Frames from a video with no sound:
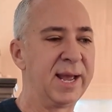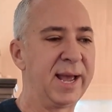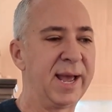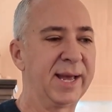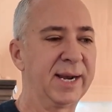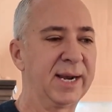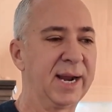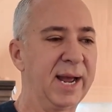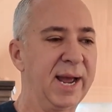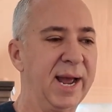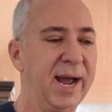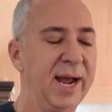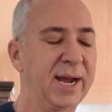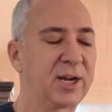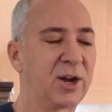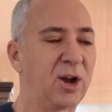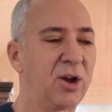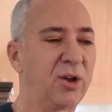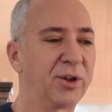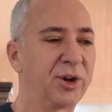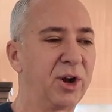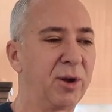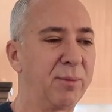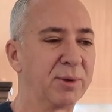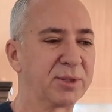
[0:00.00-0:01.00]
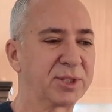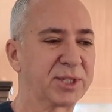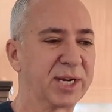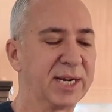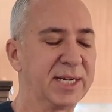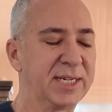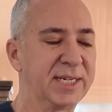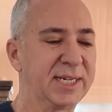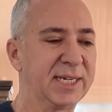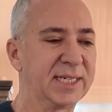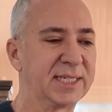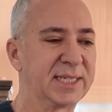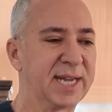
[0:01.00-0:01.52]
And I call it almost
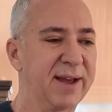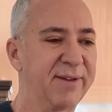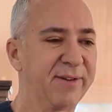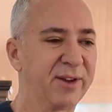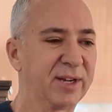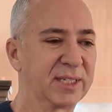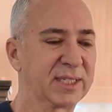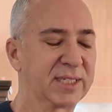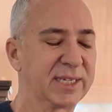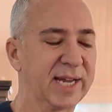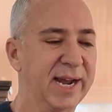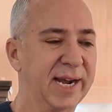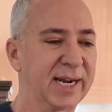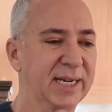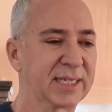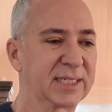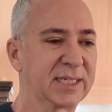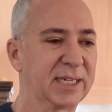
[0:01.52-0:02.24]
ideas having sex.